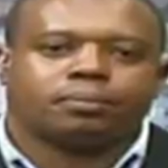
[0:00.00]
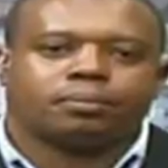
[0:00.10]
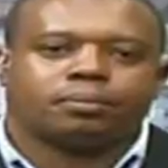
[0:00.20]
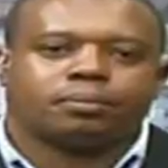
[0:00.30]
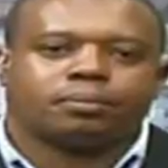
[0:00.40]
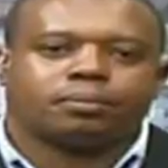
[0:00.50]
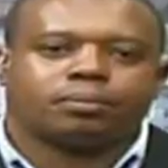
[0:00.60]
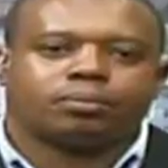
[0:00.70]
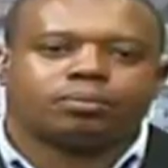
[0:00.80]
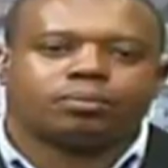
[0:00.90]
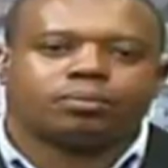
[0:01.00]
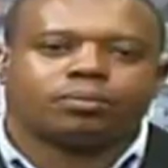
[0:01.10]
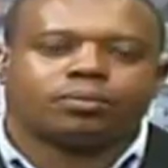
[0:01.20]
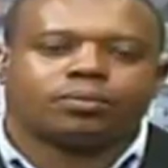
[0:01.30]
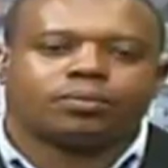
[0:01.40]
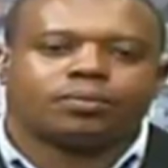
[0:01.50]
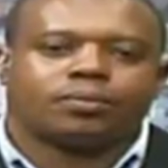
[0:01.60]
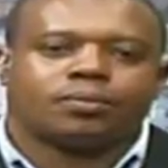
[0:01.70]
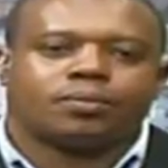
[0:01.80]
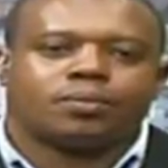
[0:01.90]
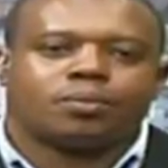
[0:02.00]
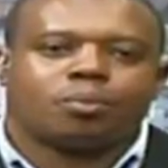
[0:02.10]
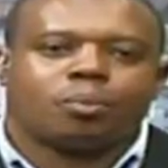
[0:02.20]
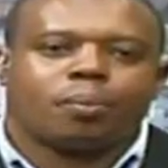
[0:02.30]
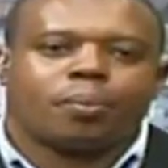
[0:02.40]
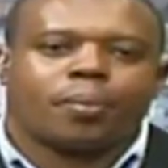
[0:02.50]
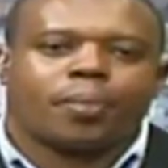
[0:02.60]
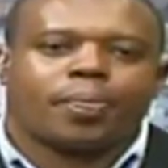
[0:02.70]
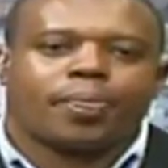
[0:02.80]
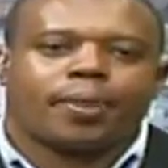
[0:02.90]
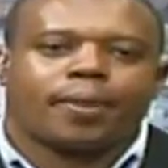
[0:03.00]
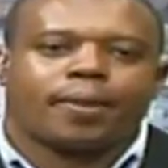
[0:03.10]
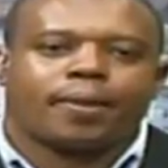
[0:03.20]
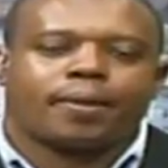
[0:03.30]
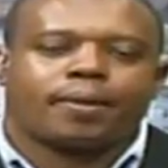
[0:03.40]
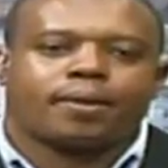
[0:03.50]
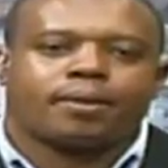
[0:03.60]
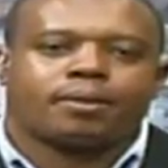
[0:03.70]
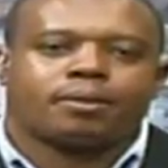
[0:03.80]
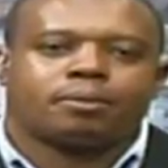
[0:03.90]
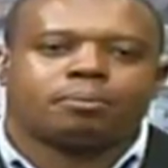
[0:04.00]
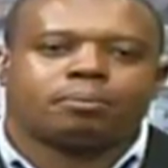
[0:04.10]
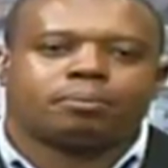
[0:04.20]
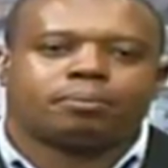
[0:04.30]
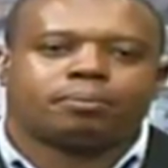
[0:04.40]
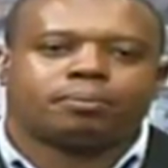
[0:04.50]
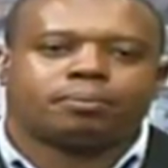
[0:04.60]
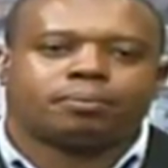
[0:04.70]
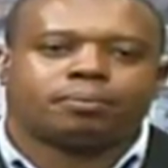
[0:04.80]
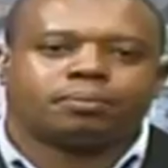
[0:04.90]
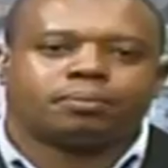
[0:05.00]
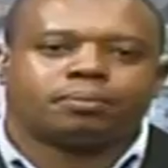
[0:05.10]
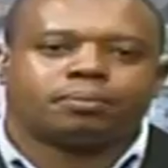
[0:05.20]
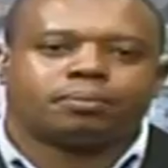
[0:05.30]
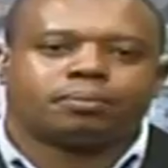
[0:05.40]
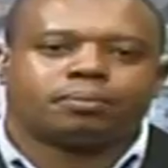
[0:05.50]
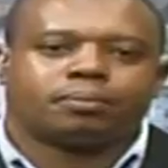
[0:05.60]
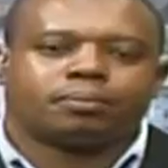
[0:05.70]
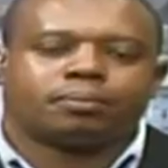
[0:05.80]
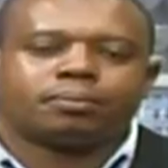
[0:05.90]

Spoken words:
The person shown says nothing.